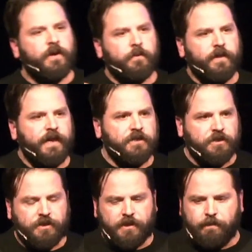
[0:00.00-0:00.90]
when a
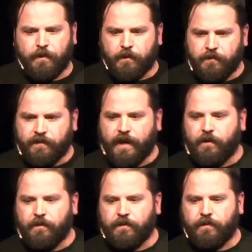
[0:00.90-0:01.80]
relationship goes
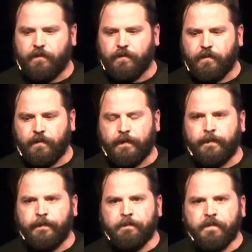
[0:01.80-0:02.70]
south
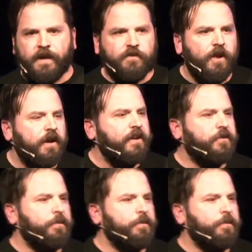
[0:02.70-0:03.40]
as long